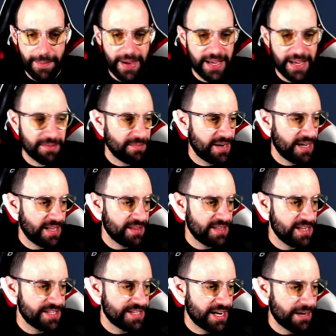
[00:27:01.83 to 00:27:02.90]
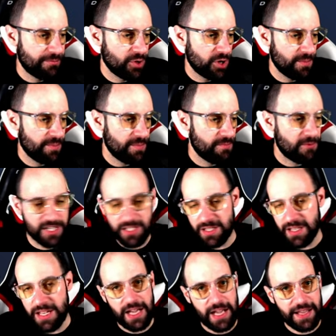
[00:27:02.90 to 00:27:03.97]
But man, this airdrop
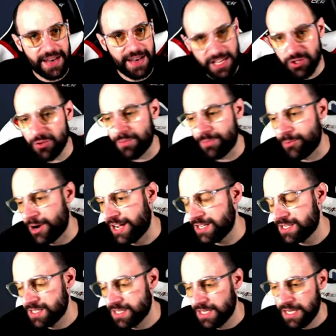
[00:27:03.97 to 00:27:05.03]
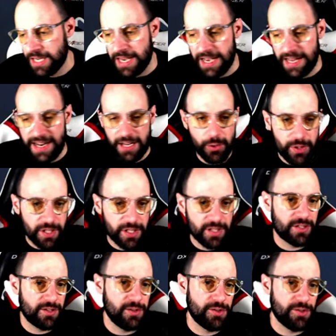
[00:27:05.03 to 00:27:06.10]
was a nice surprise and a good
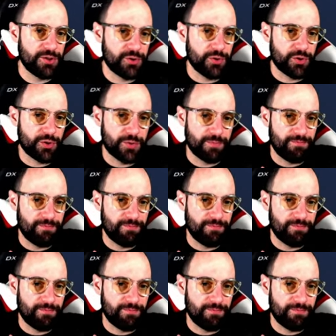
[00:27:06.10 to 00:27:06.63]
excuse to